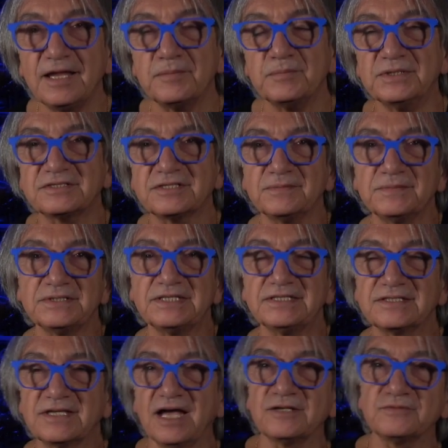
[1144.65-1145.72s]
But some of these
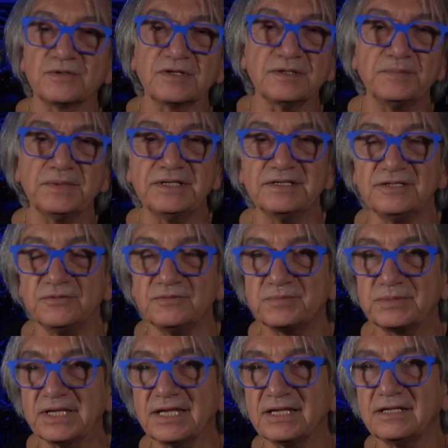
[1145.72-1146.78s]
guys would come in, and you
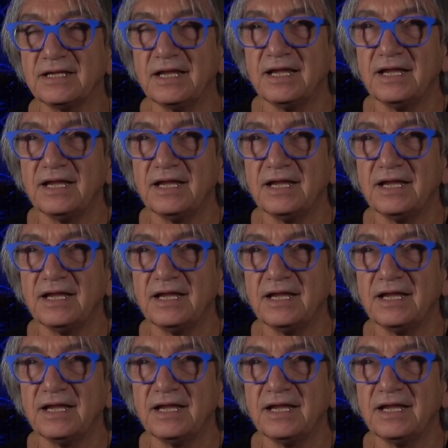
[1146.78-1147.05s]
played